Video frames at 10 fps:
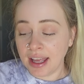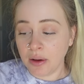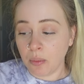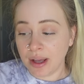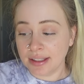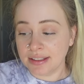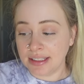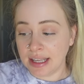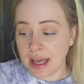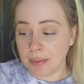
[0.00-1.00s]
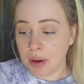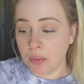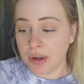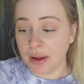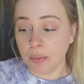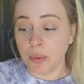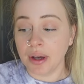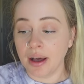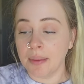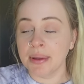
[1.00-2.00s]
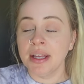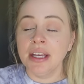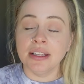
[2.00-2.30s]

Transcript: egg white CM when I woke up.